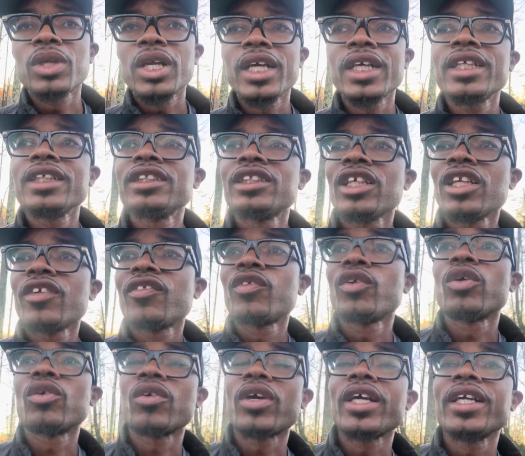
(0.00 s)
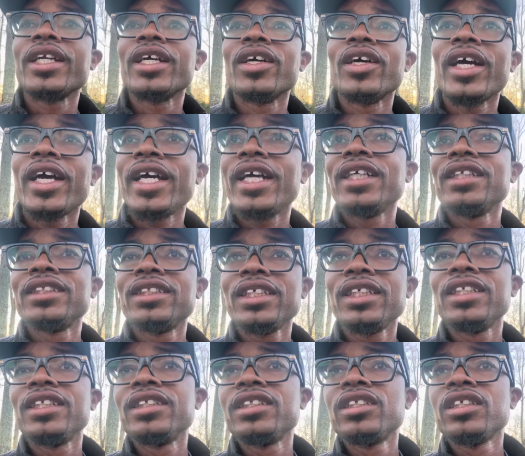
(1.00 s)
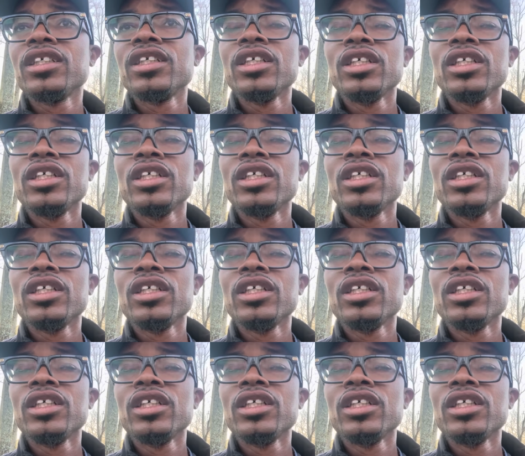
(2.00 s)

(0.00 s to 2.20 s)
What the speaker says: I can sell it for right now as is,